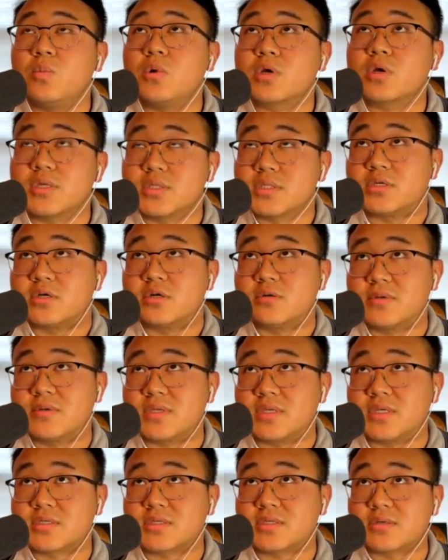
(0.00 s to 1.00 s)

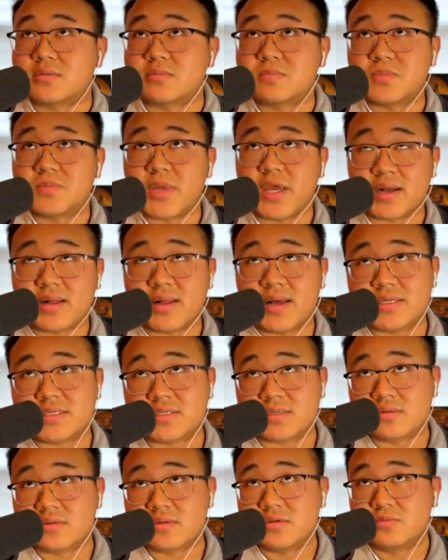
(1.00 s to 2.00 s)
conservatism and
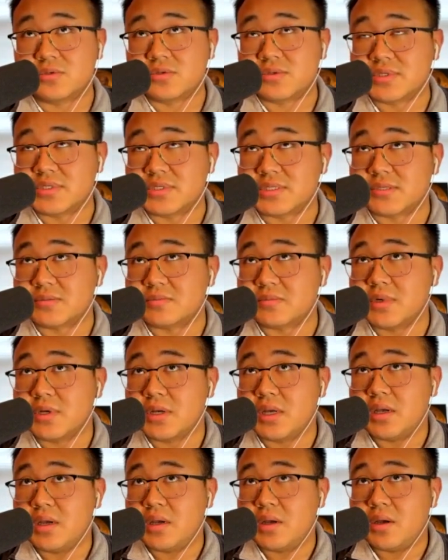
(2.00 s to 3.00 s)
classical liberalism,
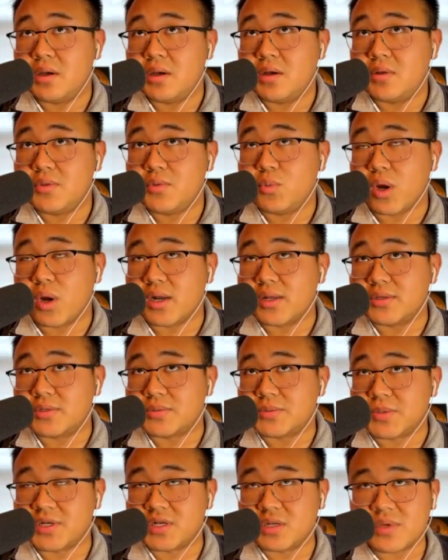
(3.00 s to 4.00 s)
one of the
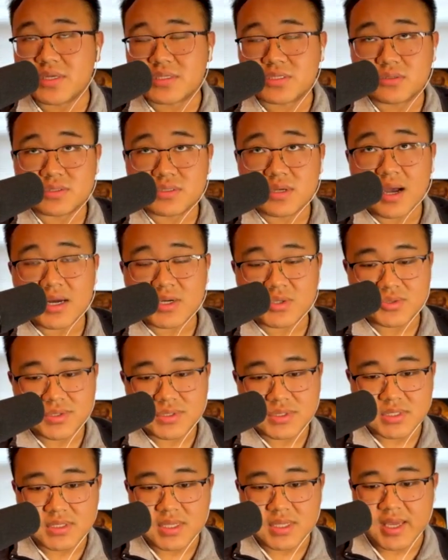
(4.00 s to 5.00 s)
fundamental
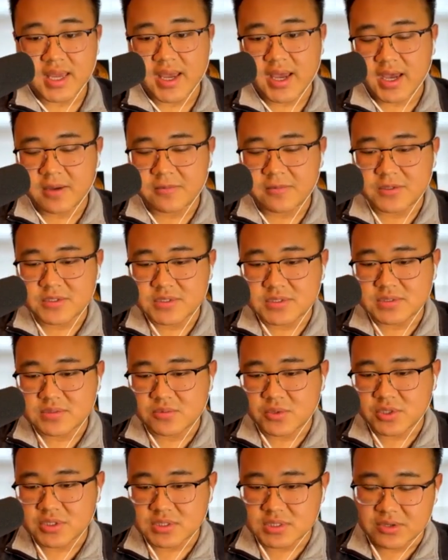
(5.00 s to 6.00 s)
doctrines that they have is
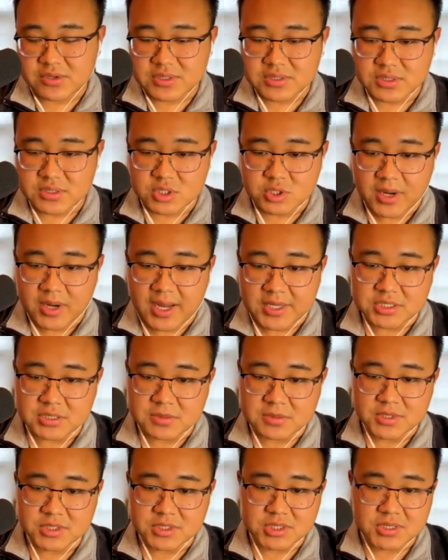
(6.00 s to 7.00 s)
what's known as the tragic
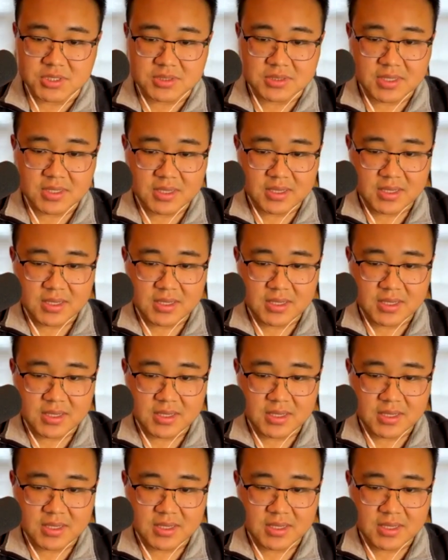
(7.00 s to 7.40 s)
vision.